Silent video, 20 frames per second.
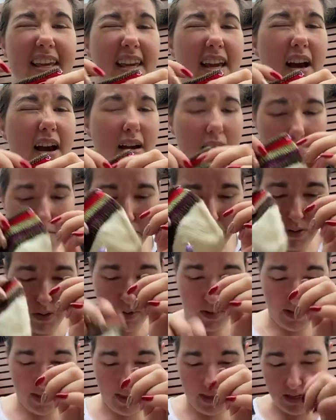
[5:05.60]
yarn
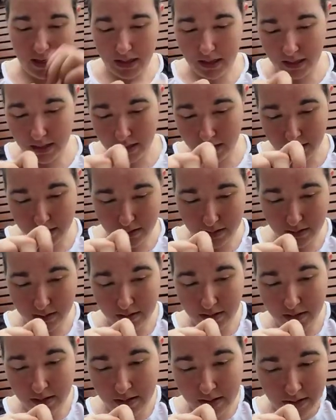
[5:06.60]
ball, I think it is.
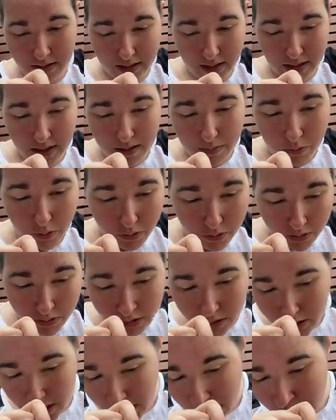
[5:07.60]
Come on,
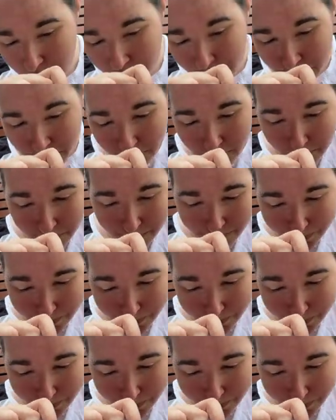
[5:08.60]
you had to put the...